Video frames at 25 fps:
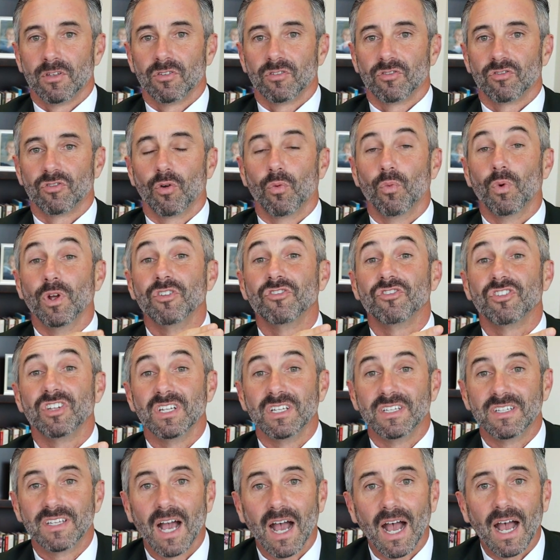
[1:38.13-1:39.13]
So when
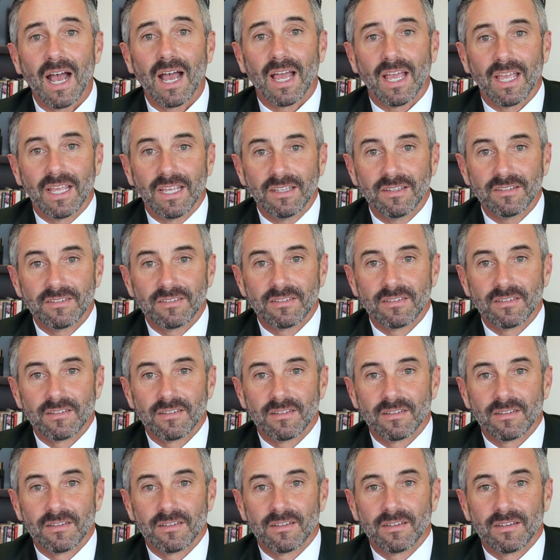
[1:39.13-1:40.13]
she dies,
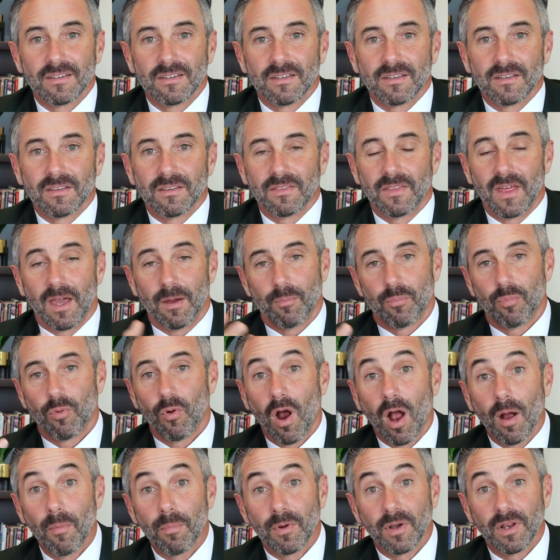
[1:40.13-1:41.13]
that
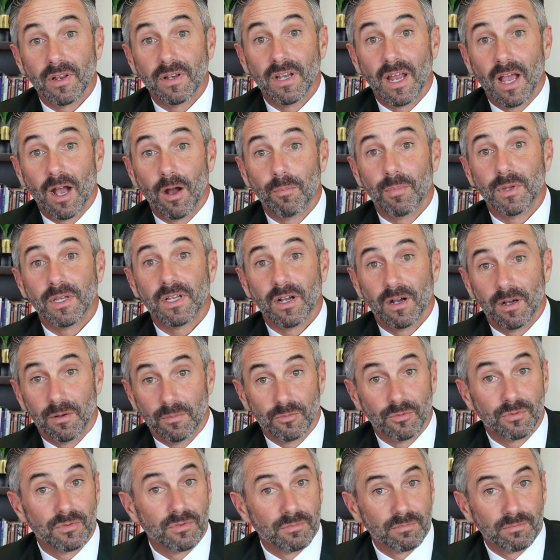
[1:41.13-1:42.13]
property now
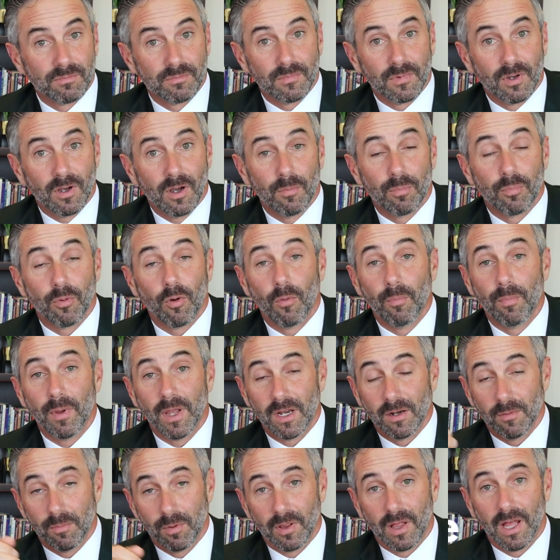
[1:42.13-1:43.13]
becomes a
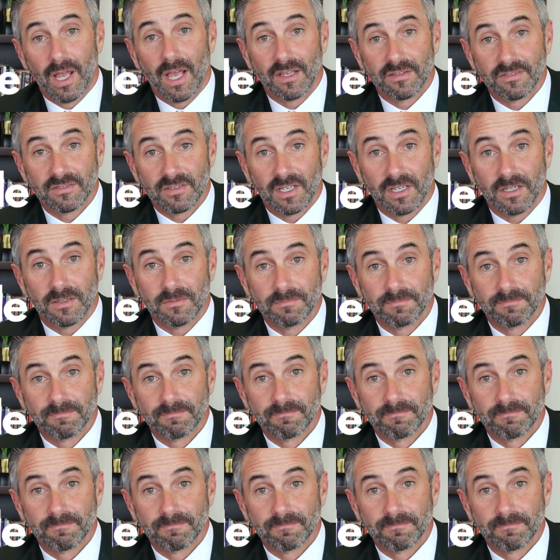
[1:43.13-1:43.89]
probatable asset.